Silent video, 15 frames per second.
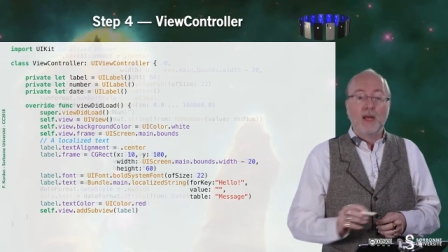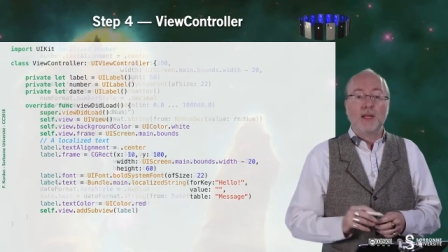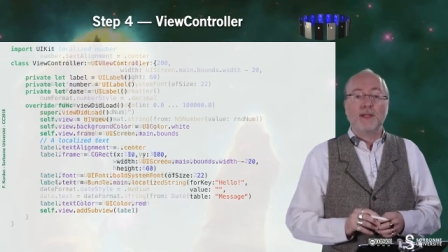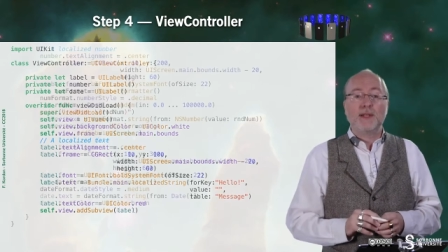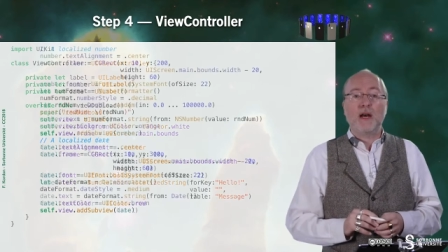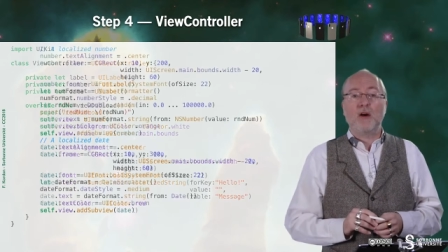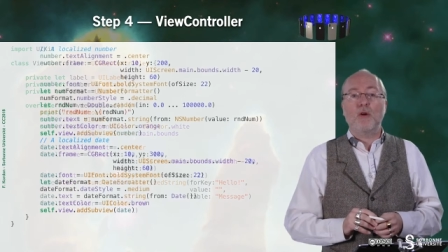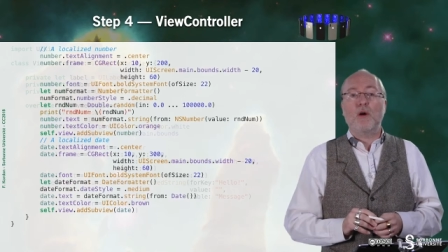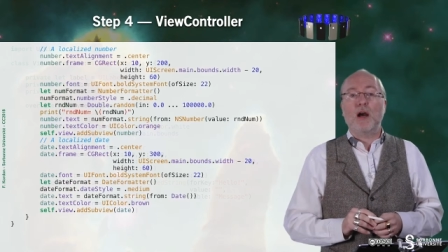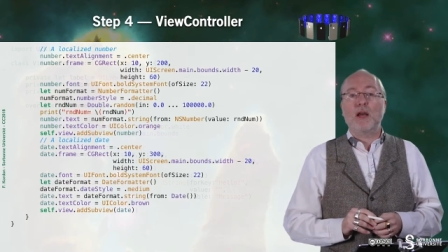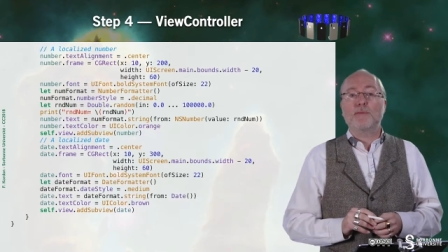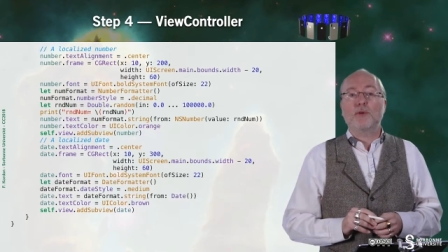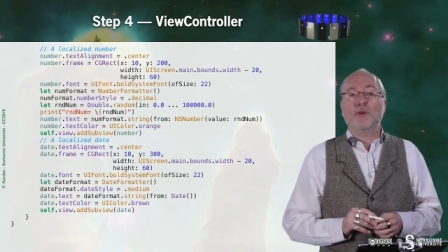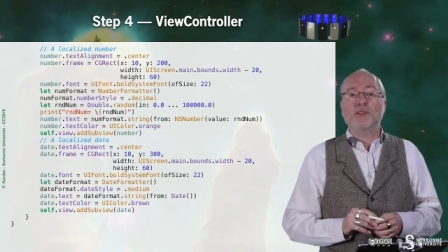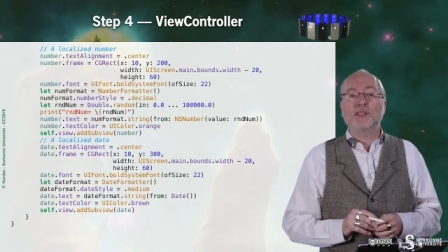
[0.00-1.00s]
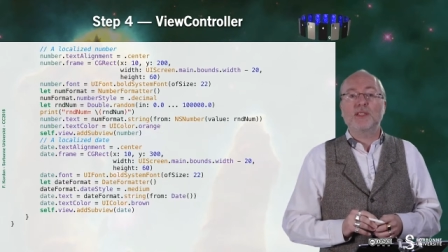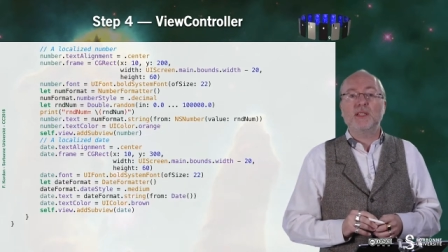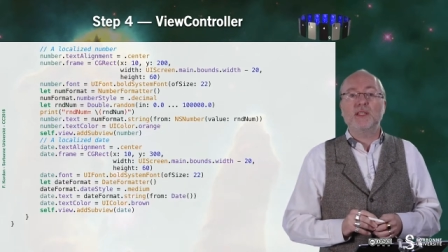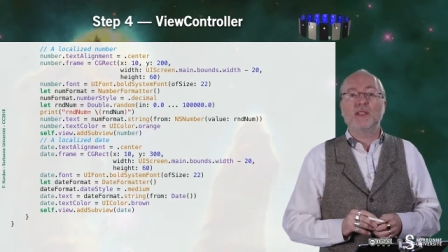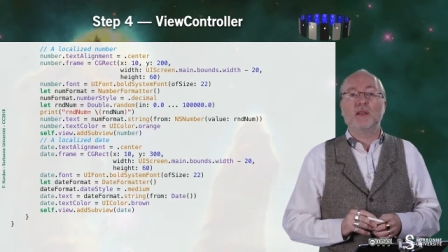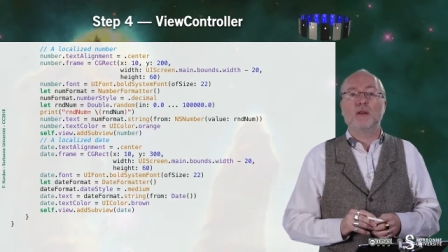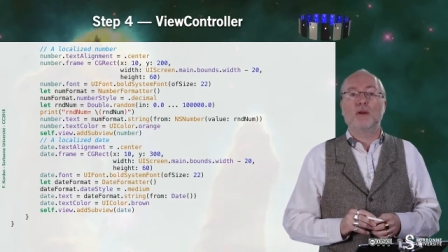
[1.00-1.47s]
Now I
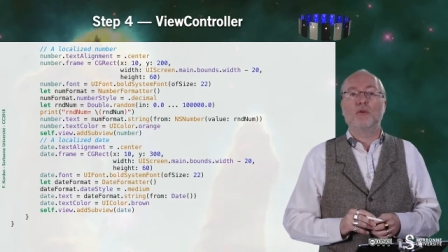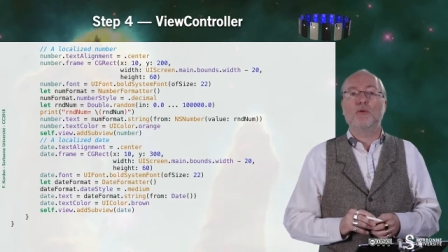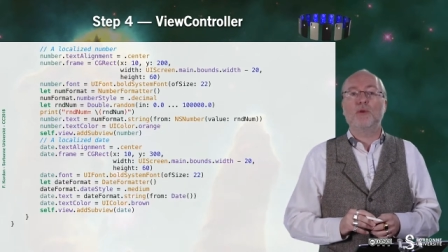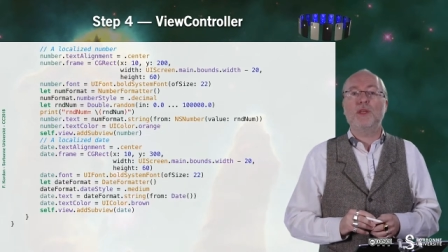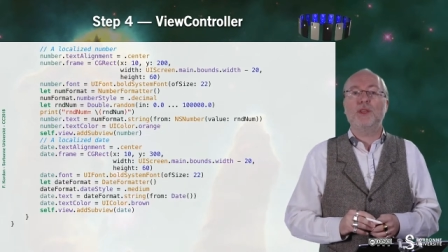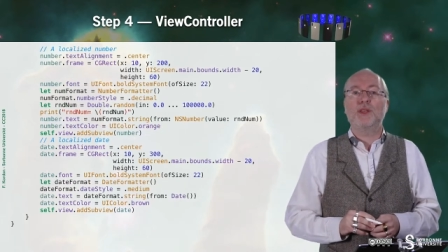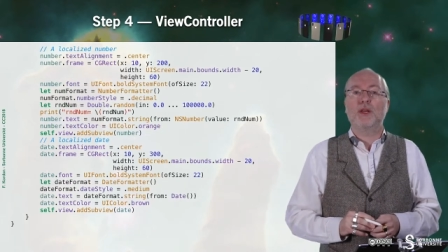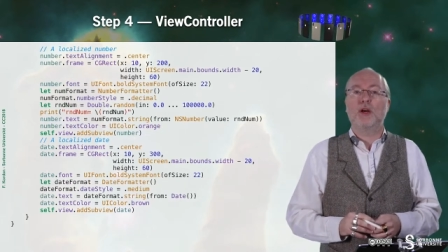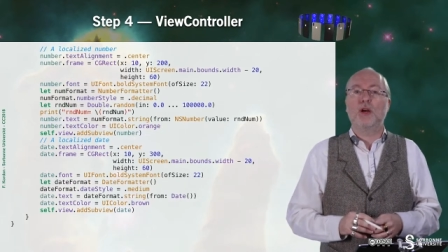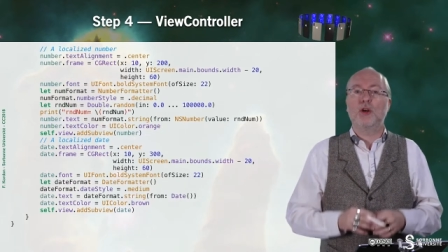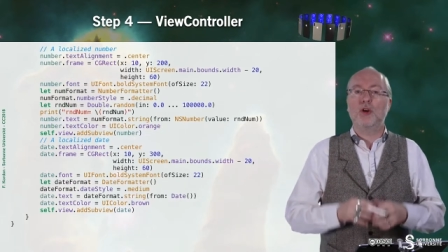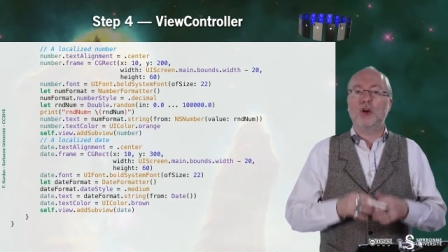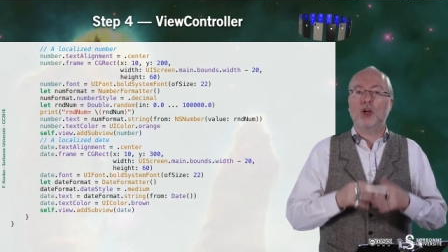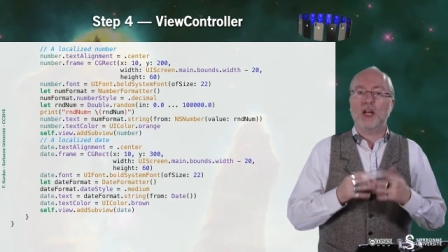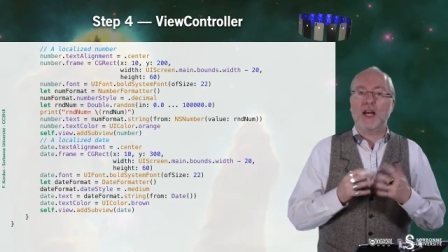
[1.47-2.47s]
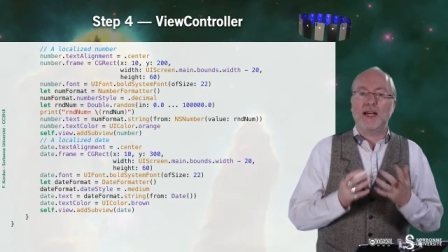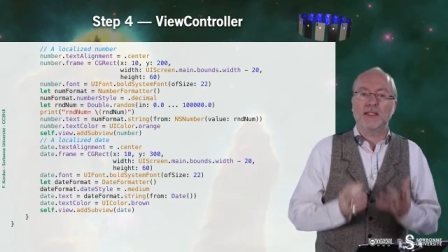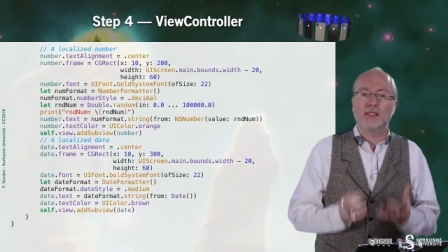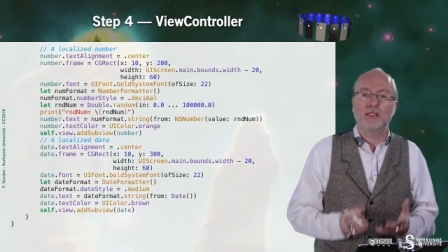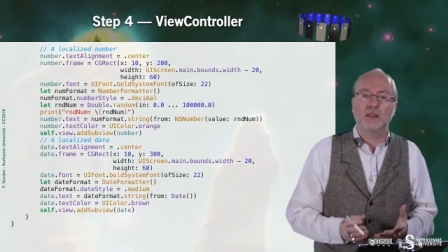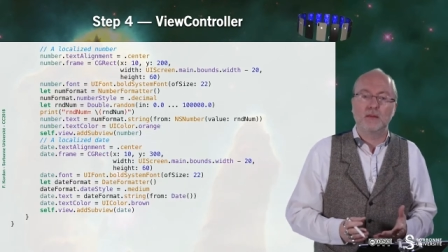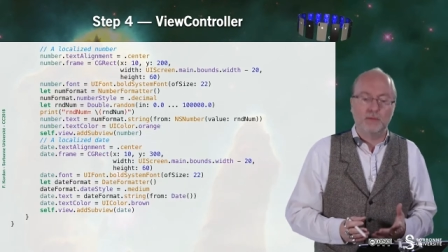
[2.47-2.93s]
proceed with a
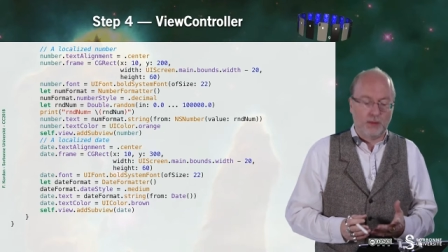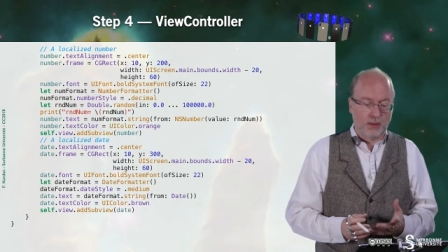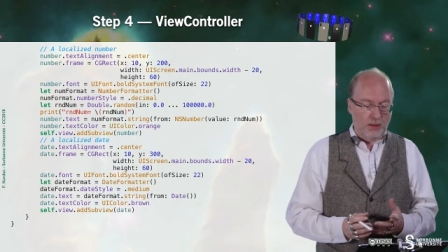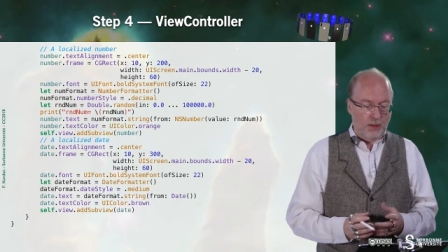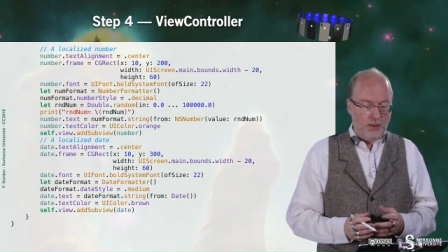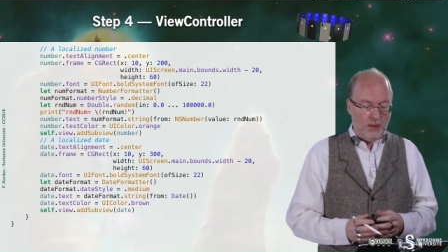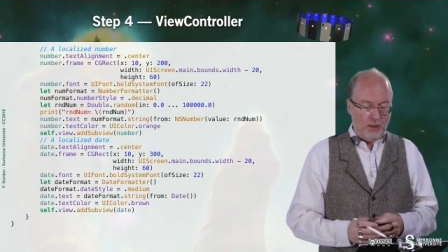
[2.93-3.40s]
localized number.